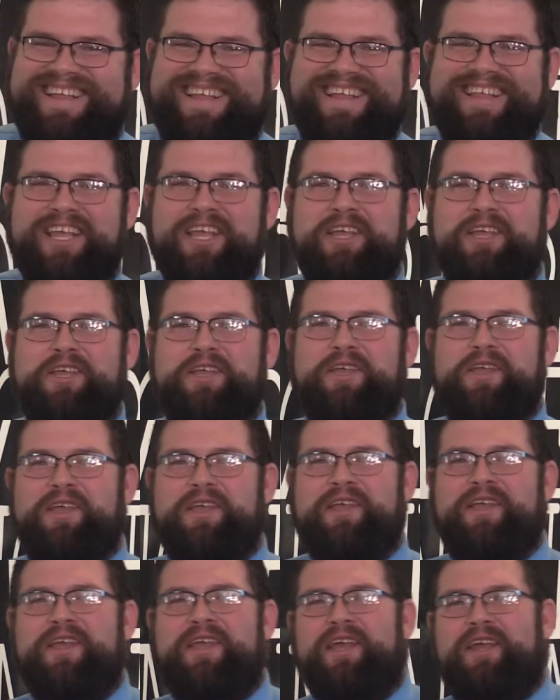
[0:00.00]
Yeah.
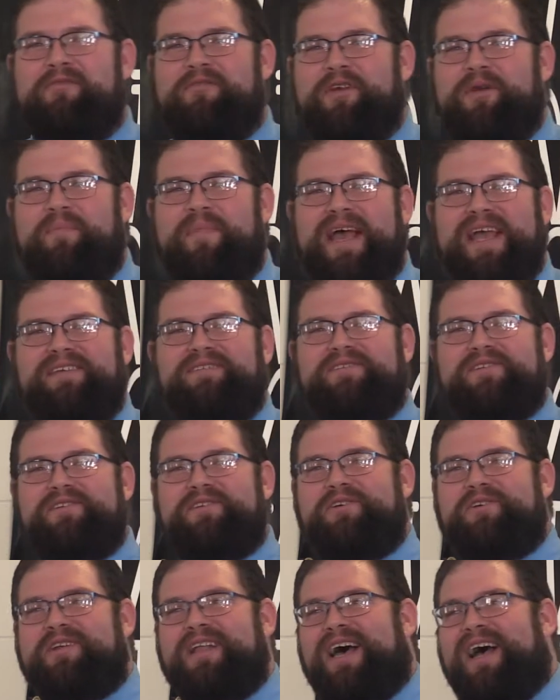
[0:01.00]
If you're basing
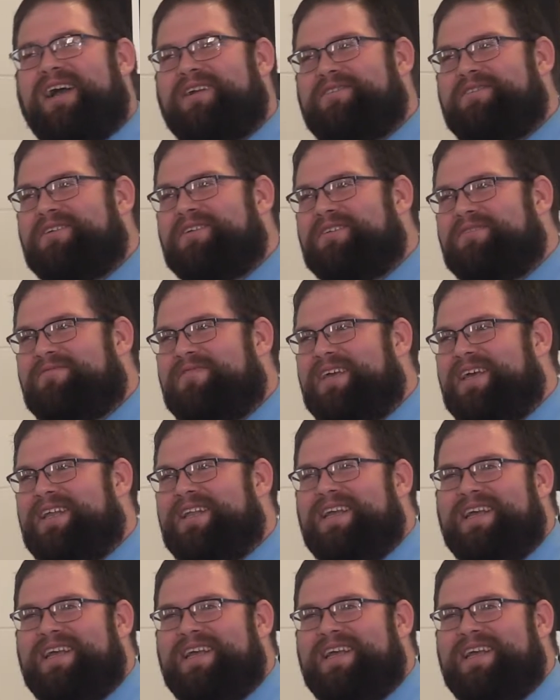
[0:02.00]
your doctrine and, and,